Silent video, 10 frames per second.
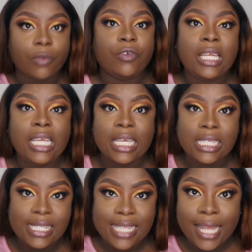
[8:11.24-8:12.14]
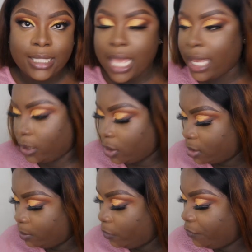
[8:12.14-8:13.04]
really is set and it
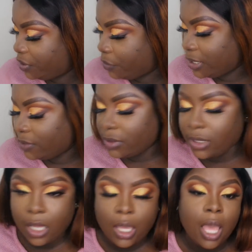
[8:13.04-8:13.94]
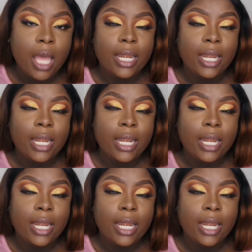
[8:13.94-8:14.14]
doesn't move for the rest of the day.